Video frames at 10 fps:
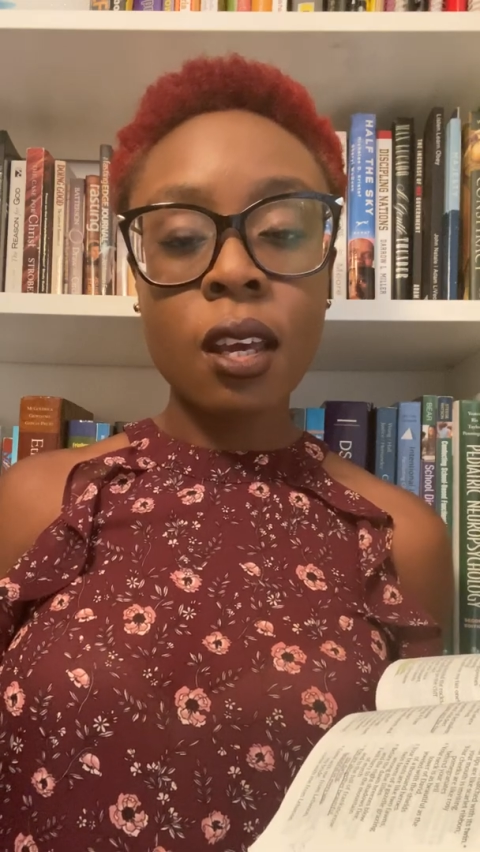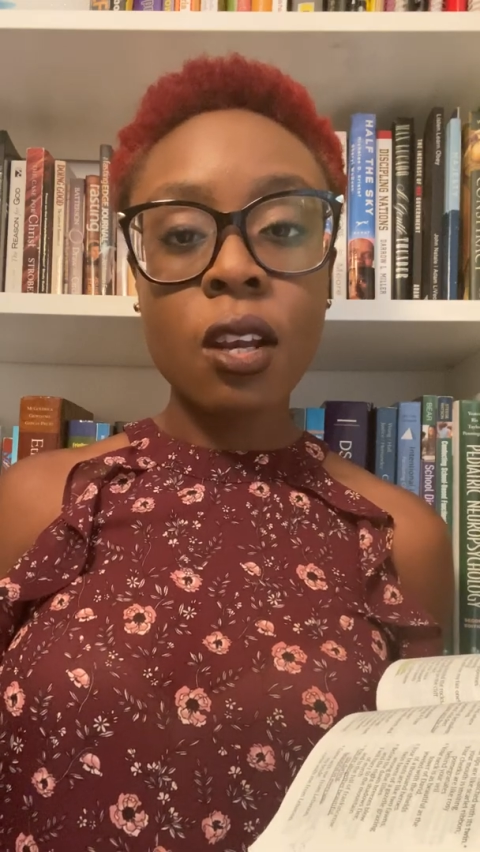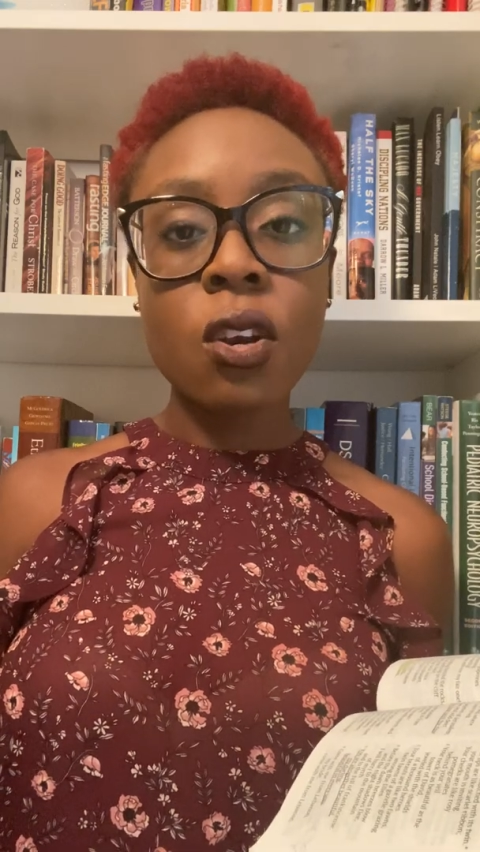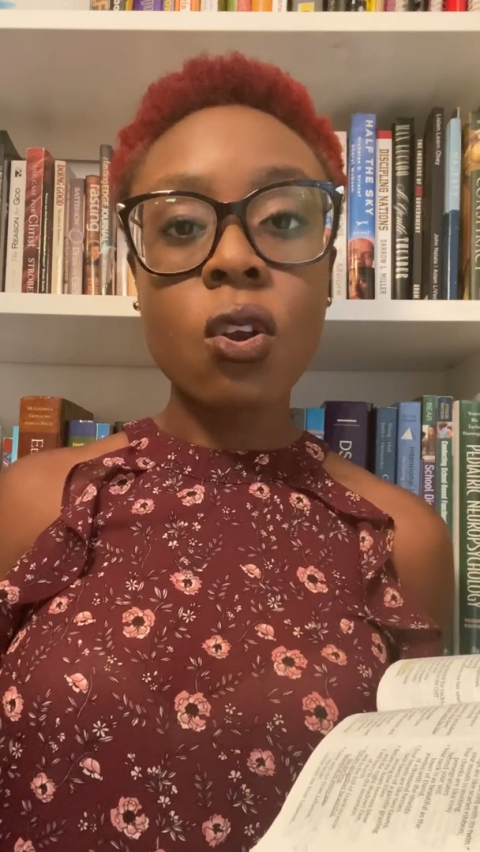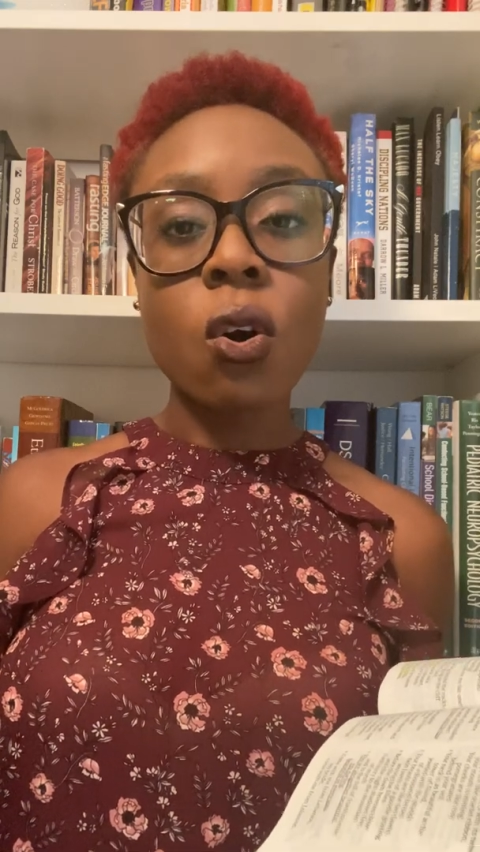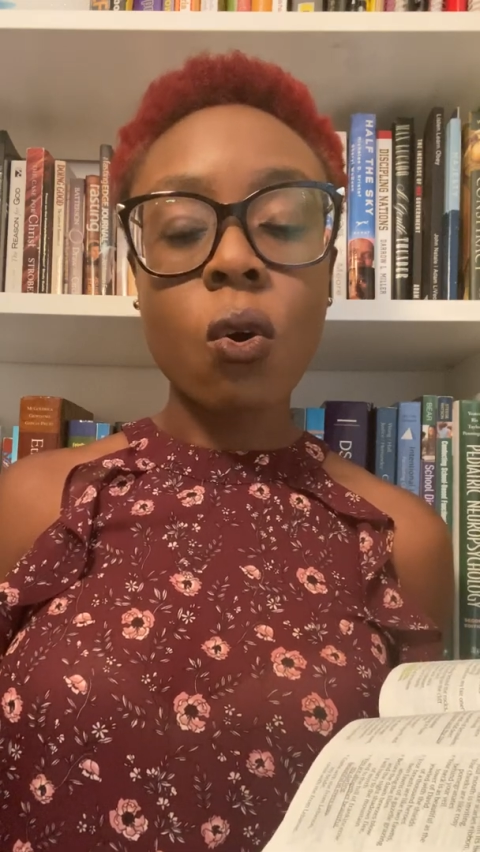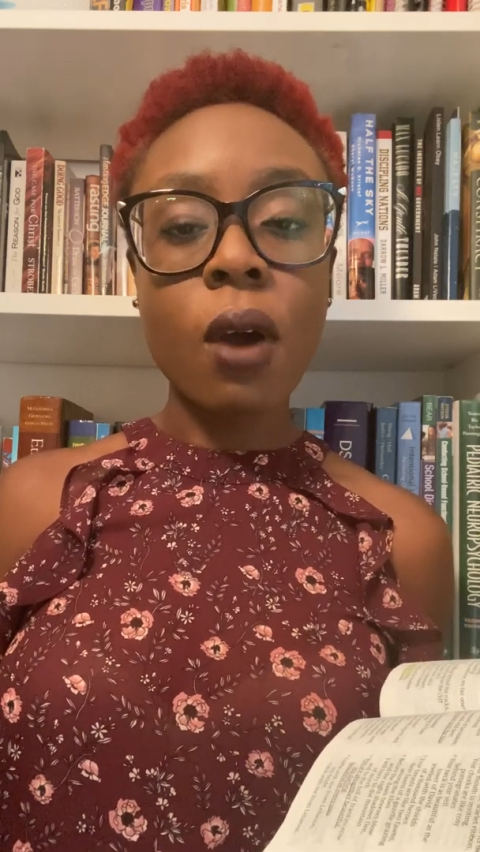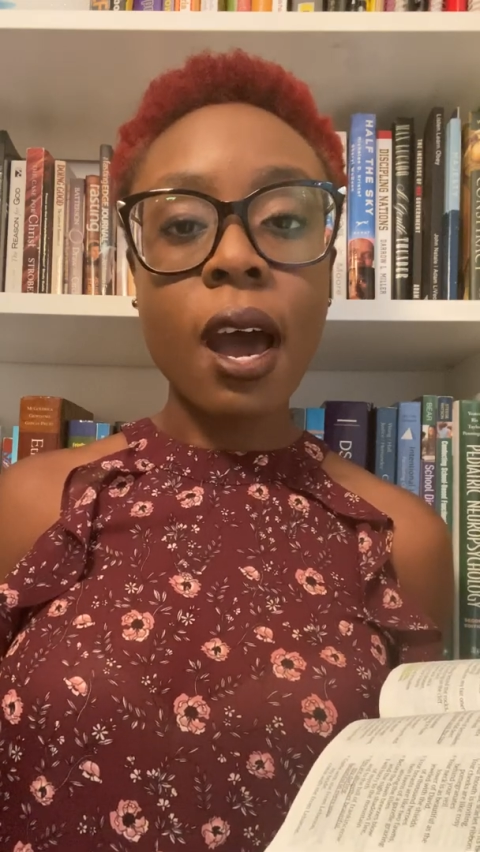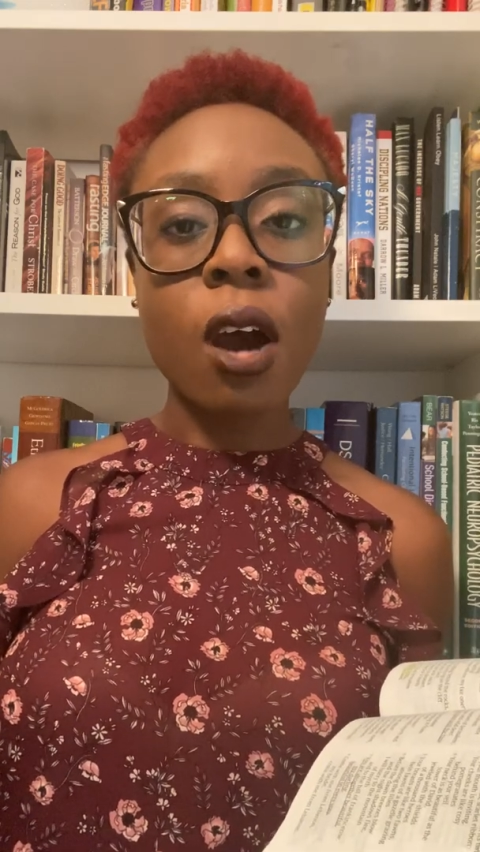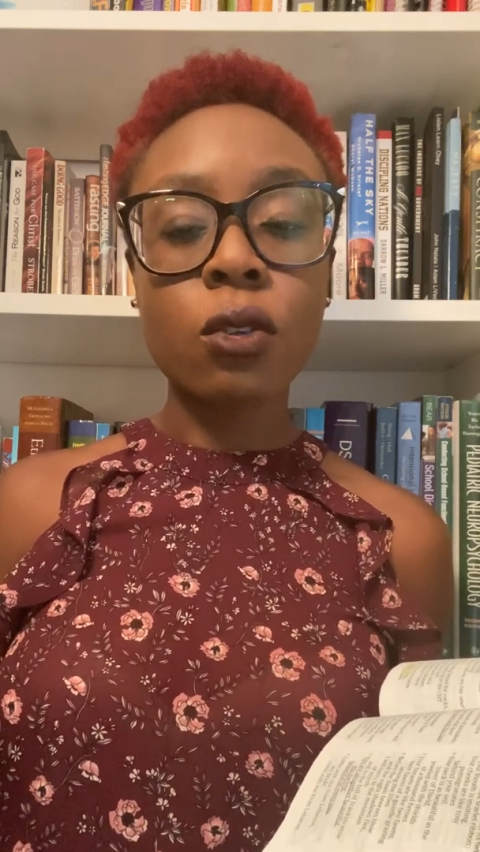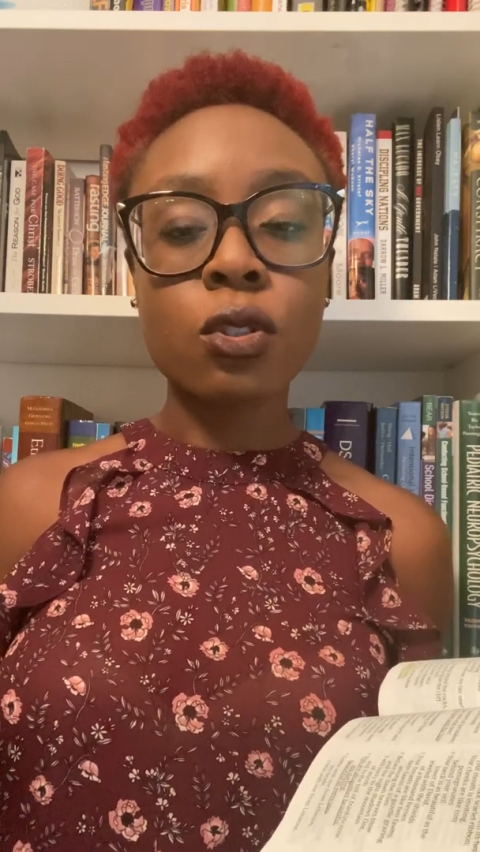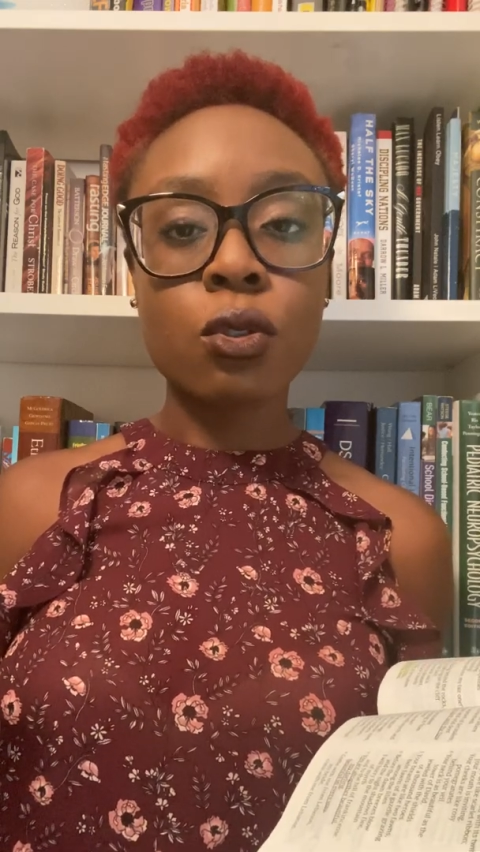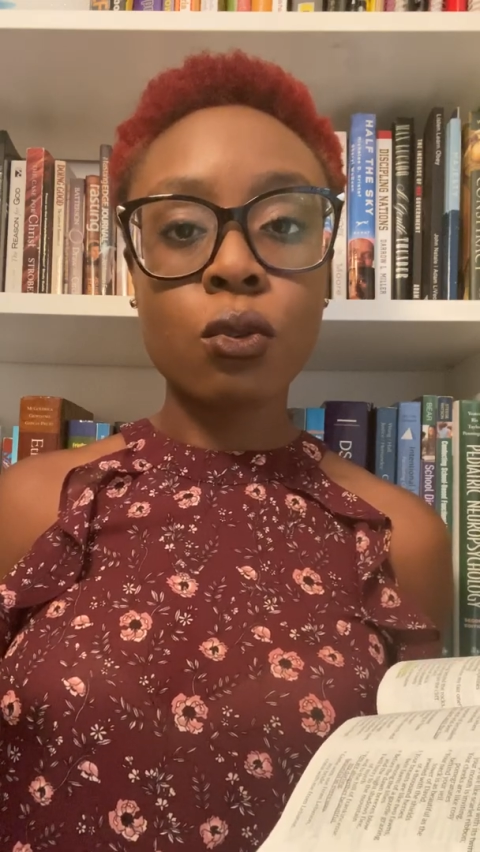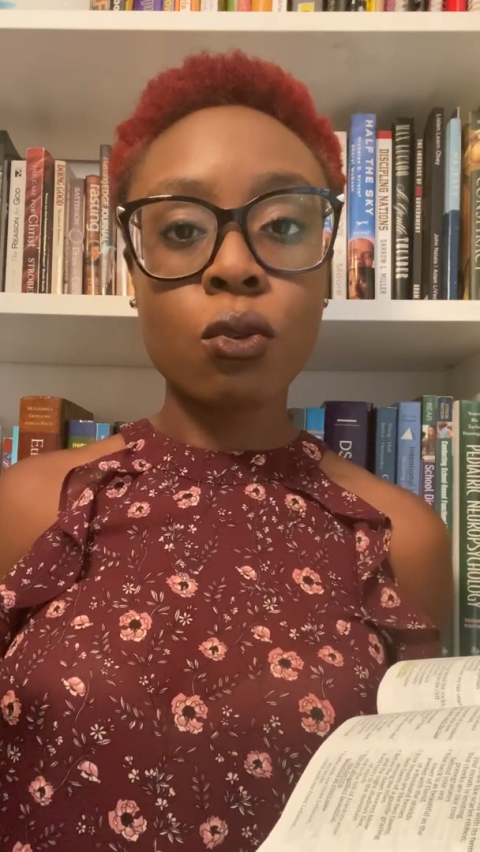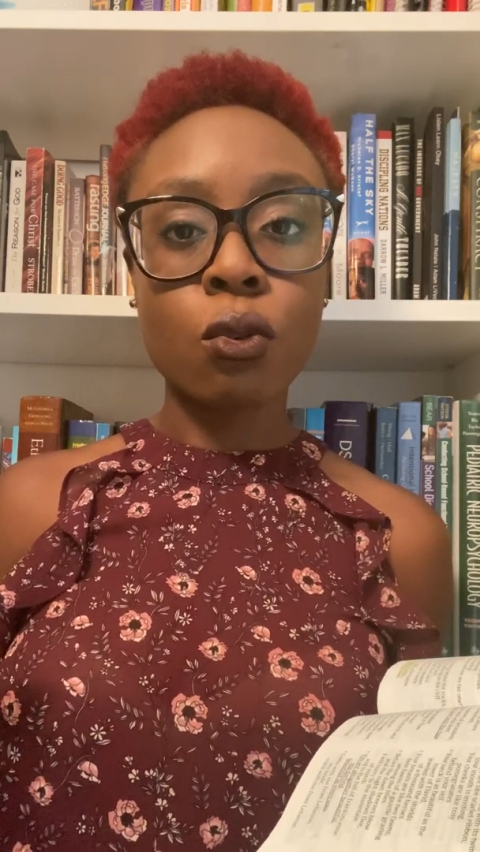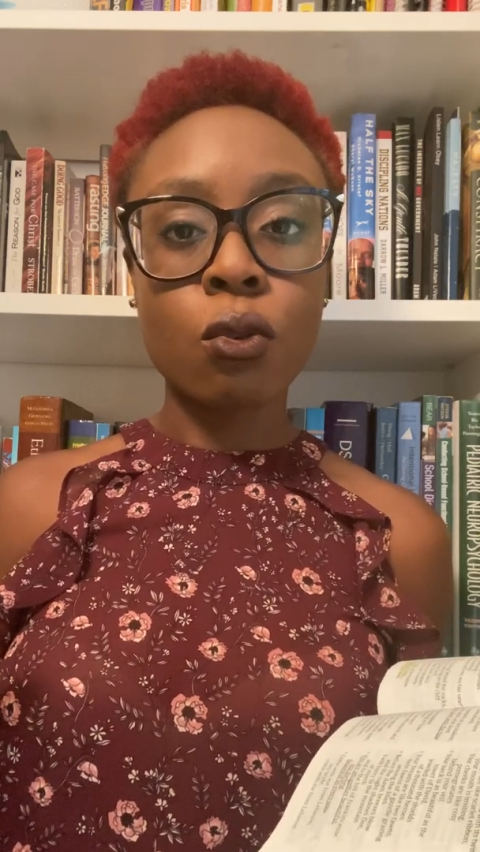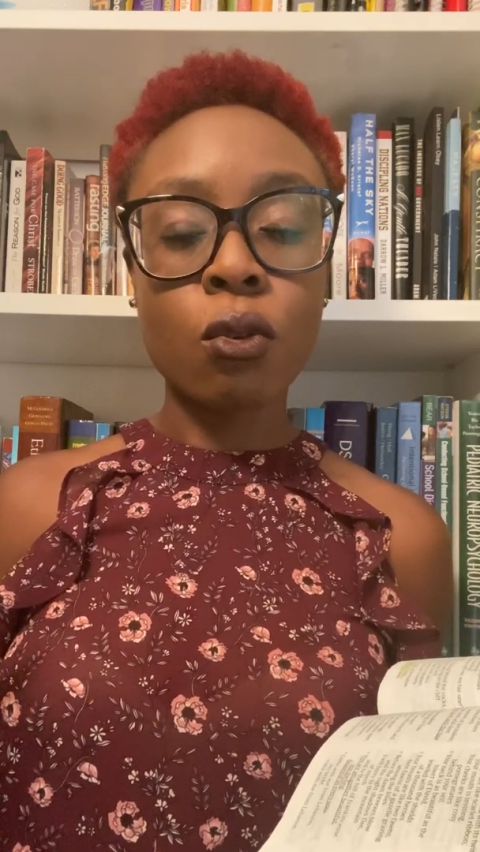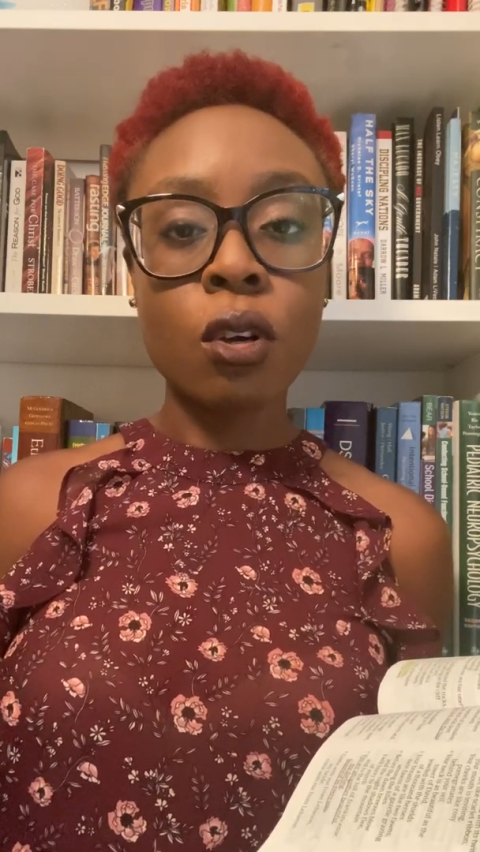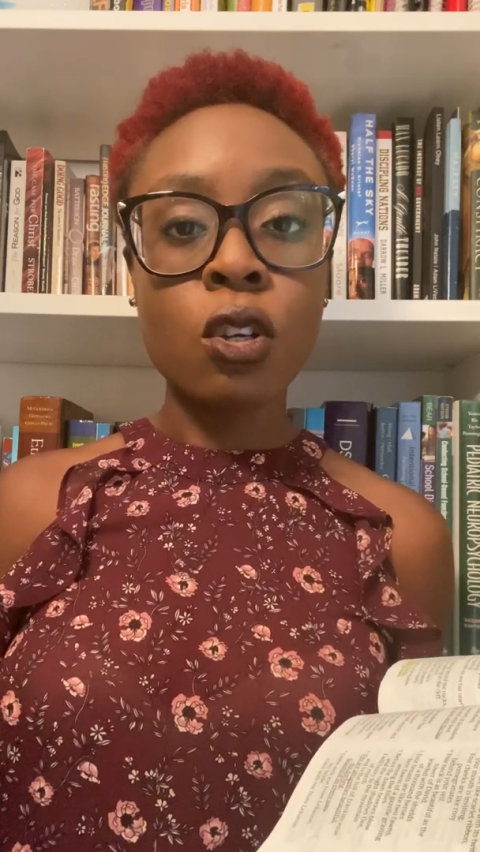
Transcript: know how to